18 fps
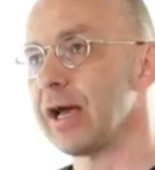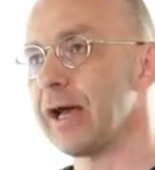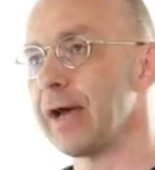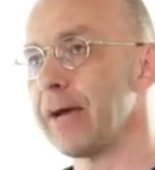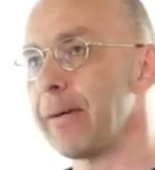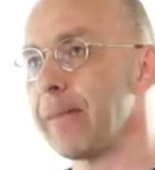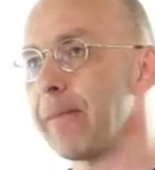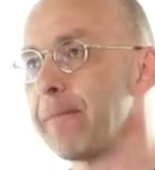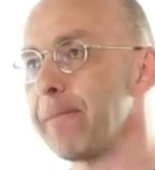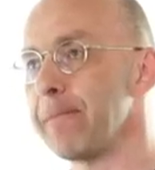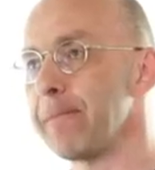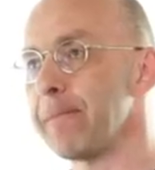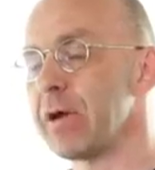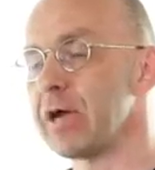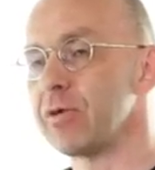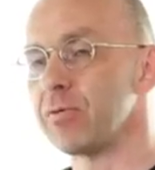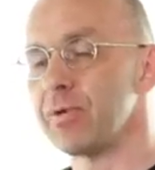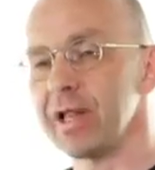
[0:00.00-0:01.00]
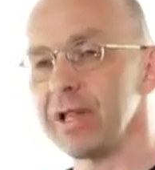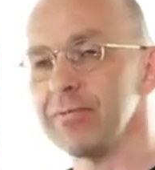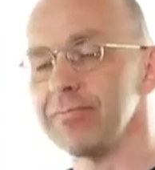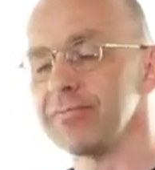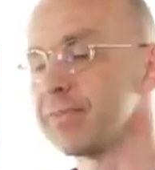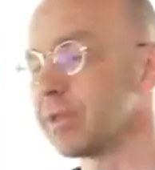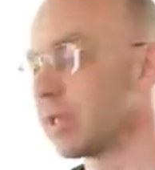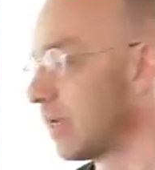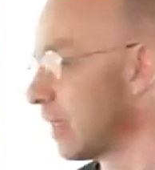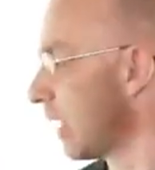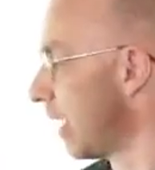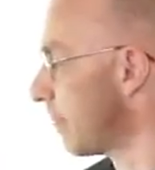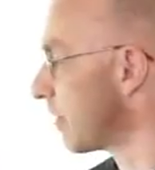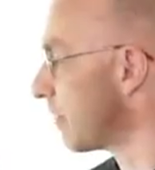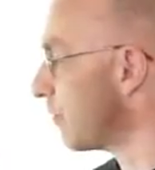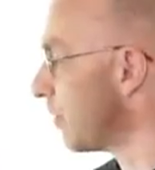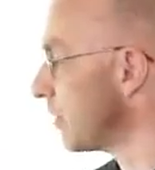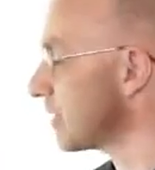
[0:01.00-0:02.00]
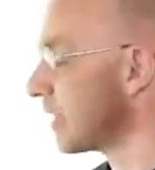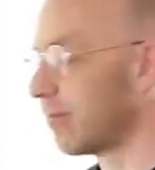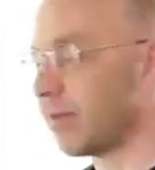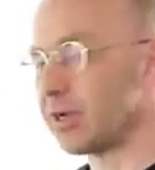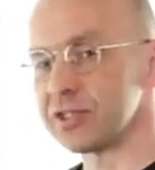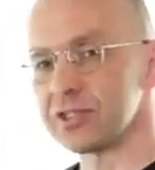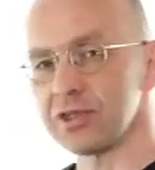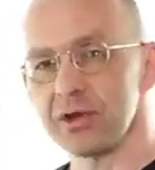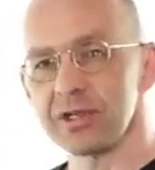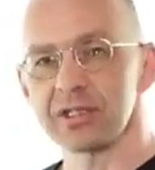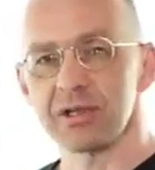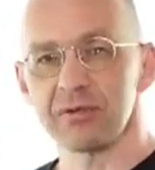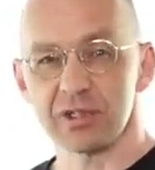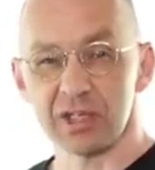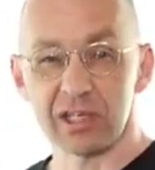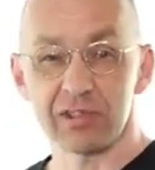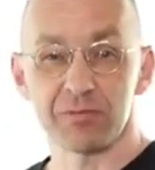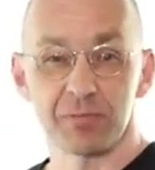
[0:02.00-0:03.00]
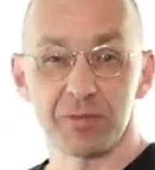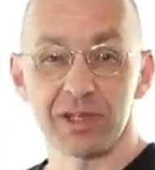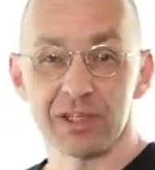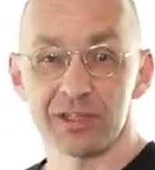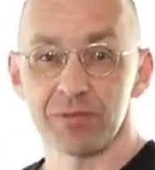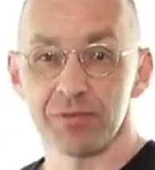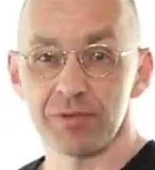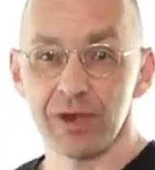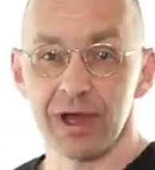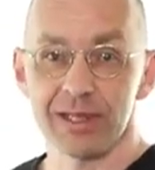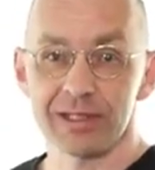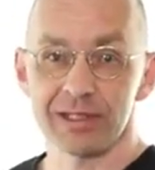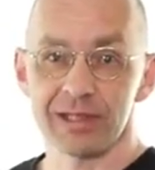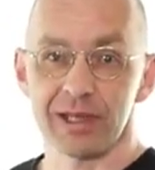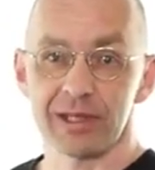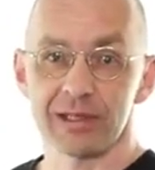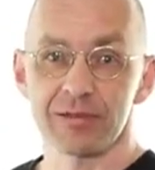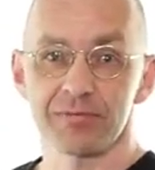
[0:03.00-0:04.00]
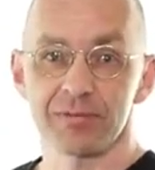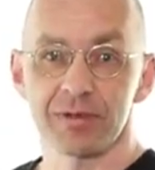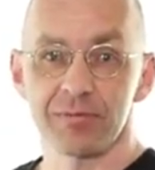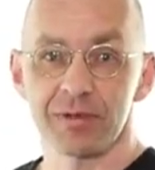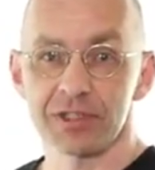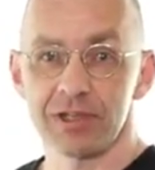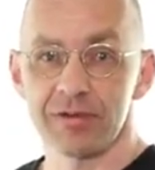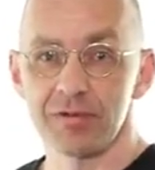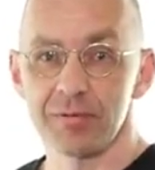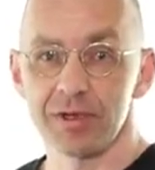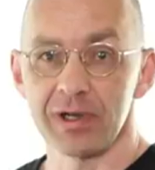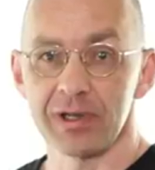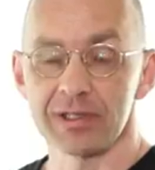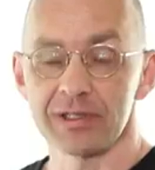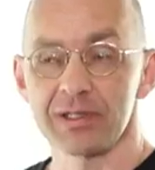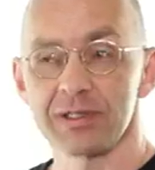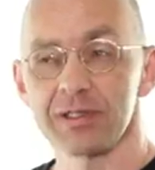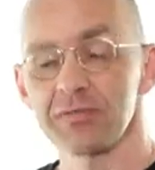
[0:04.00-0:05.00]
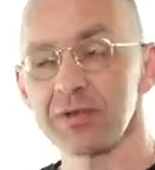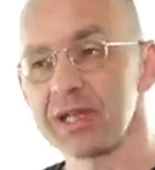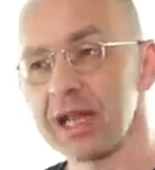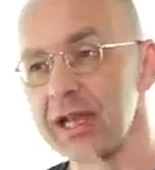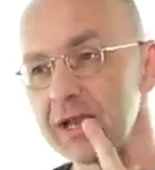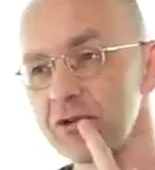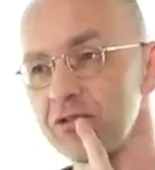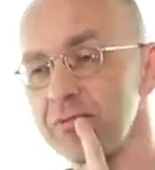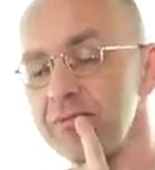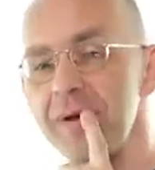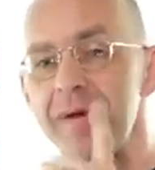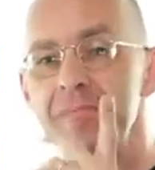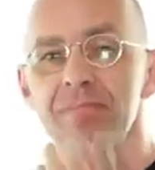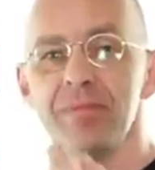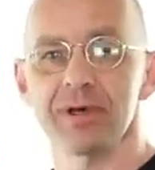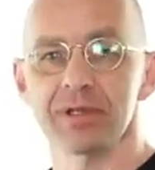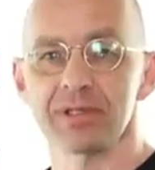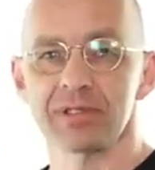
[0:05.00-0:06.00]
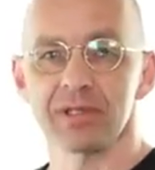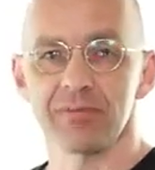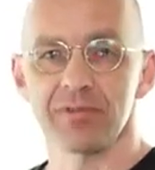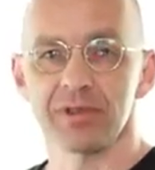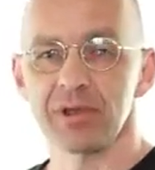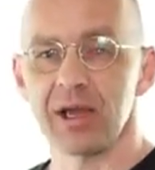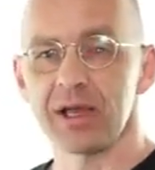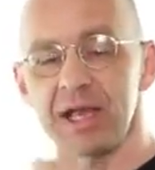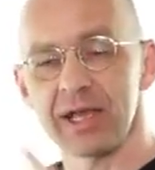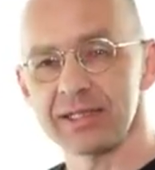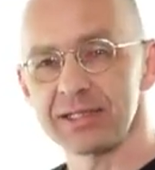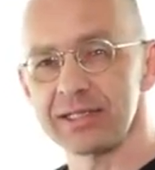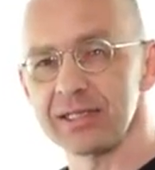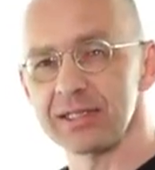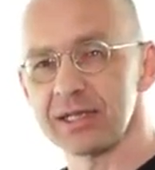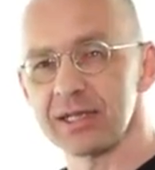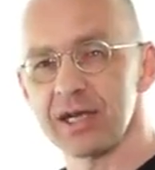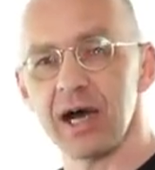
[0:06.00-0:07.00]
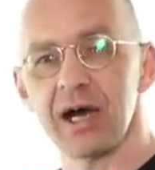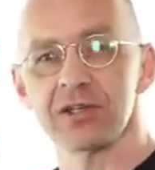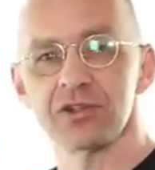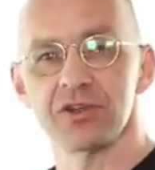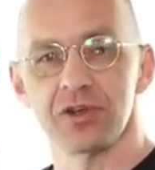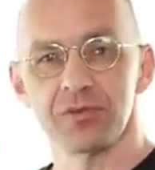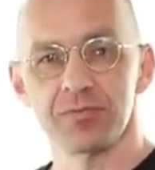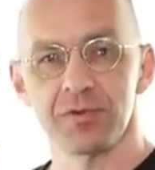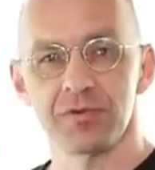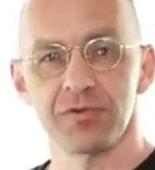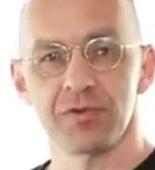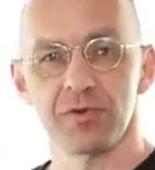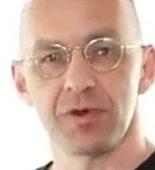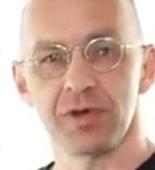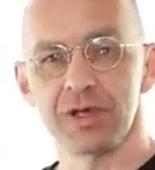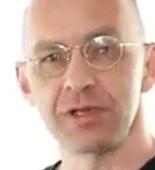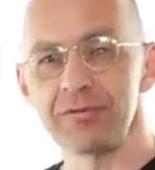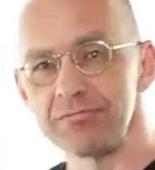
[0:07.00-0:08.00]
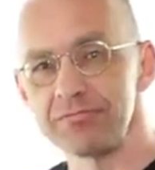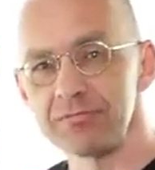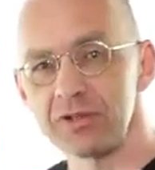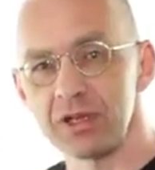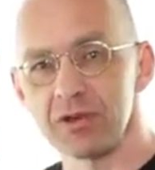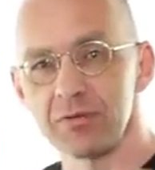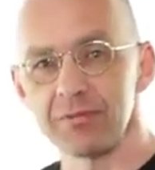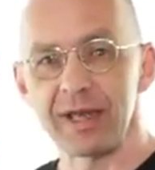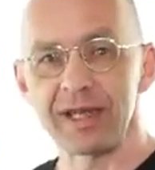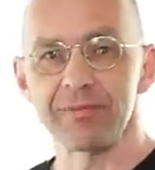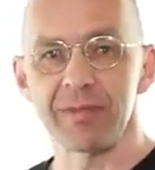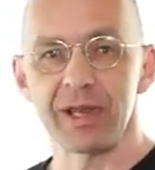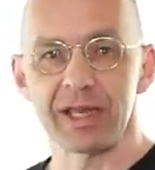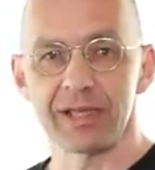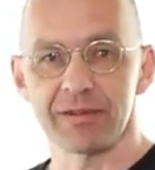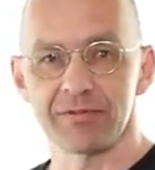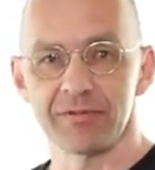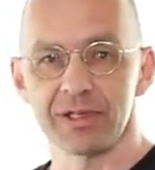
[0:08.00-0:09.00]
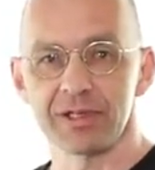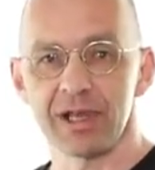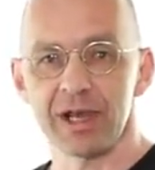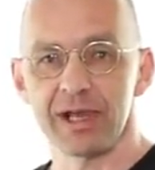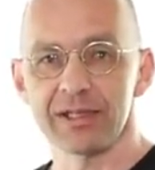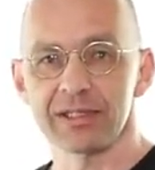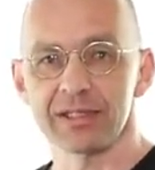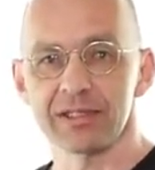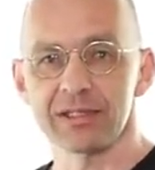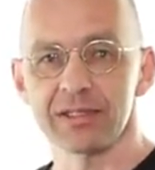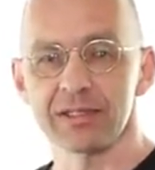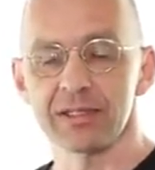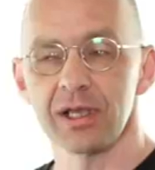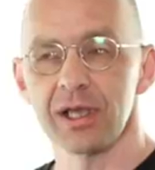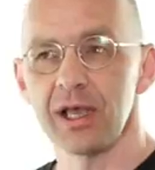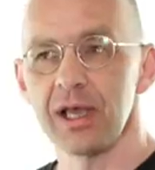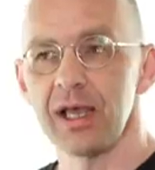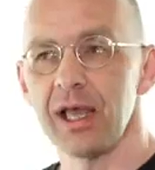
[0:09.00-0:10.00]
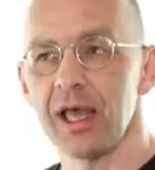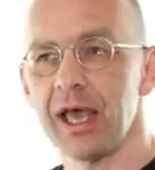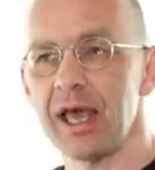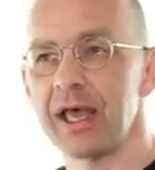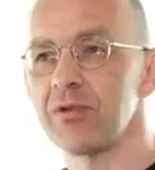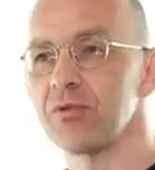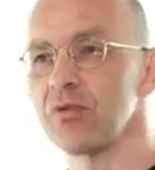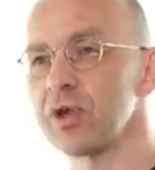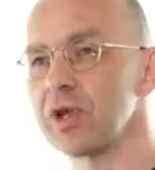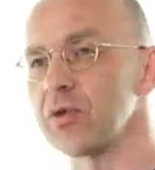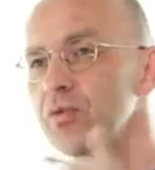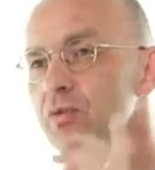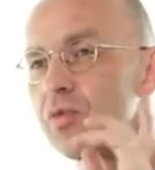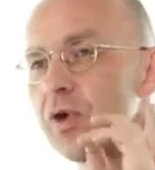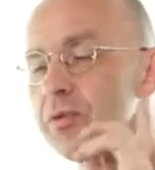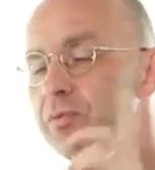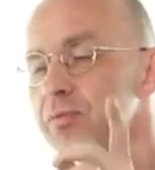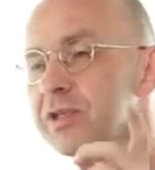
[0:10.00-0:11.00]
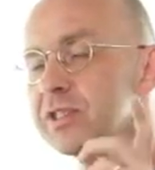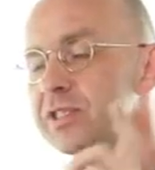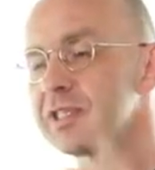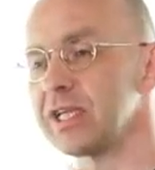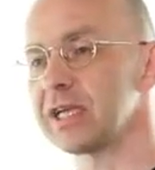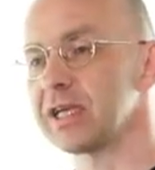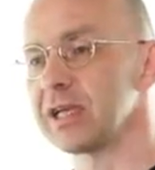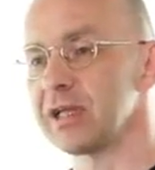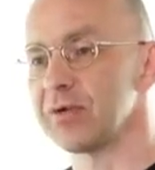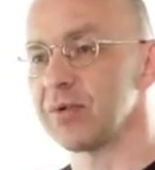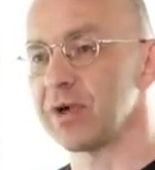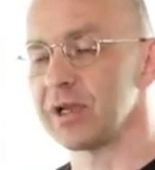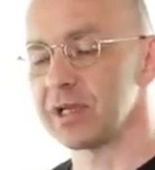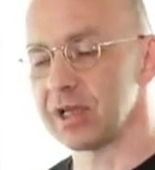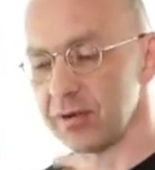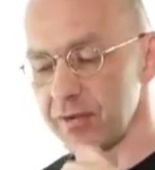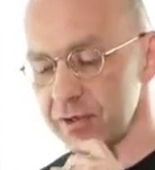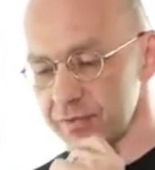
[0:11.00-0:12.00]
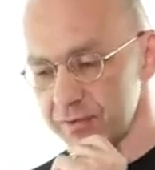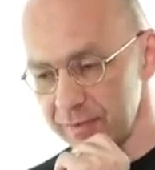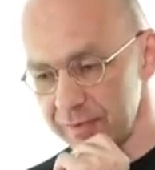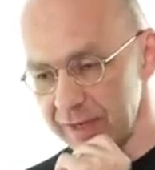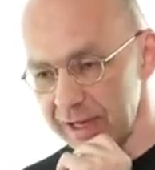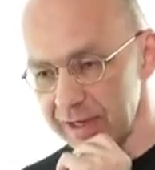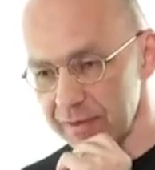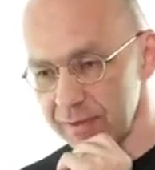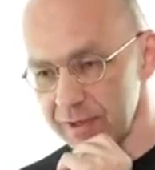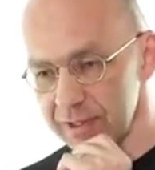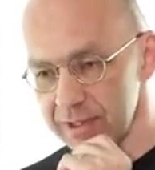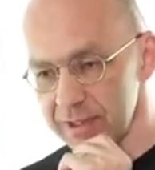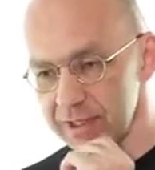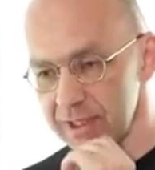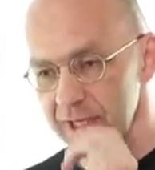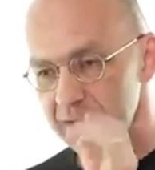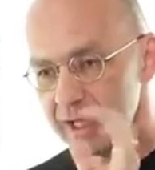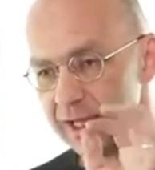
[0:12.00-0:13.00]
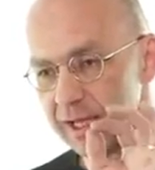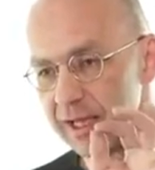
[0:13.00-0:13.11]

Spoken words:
well, I mean, the first time I saw this, I was pretty surprised, like pretty much everybody sees it. But then I remembered something. I had seen the cardioid before in, many, many different guises. And in one particular one that I was familiar with,